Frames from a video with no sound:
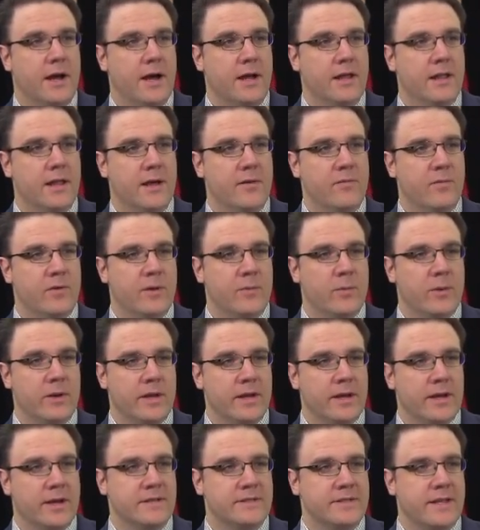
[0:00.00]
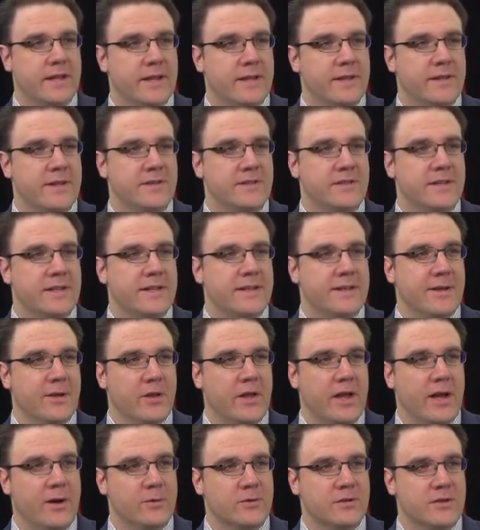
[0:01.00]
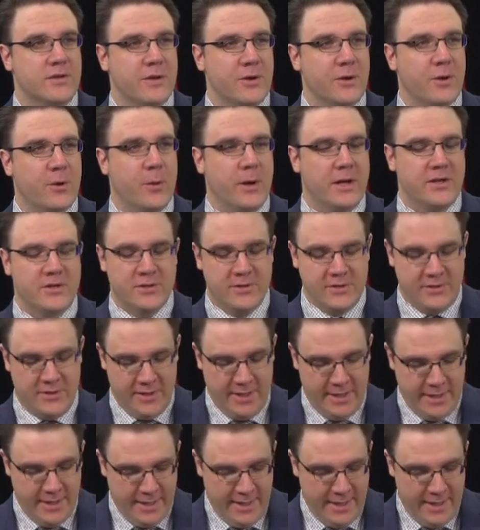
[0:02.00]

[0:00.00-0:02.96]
I love it when you guys get into these detailed House Leader questions.